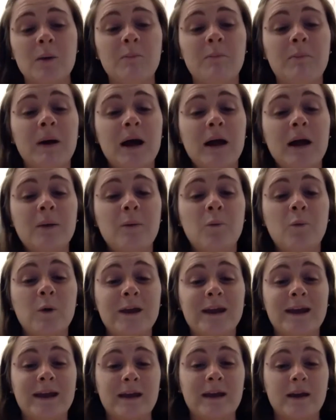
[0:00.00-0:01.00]
but
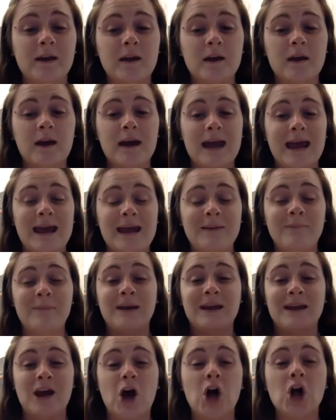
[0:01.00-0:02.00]
we
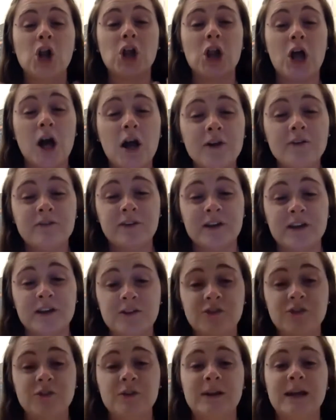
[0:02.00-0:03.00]
emit a lot of
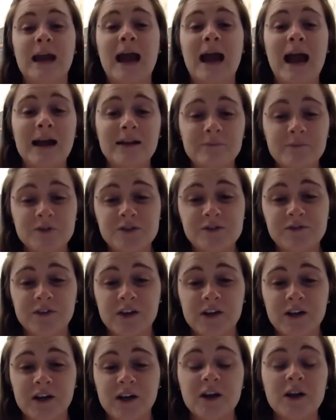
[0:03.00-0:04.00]
it to the
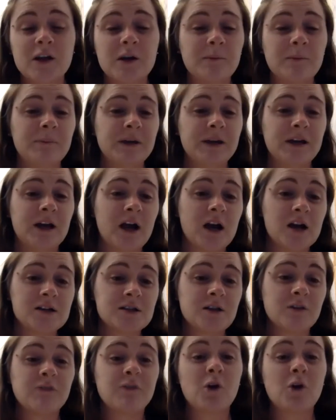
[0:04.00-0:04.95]
atmosphere because of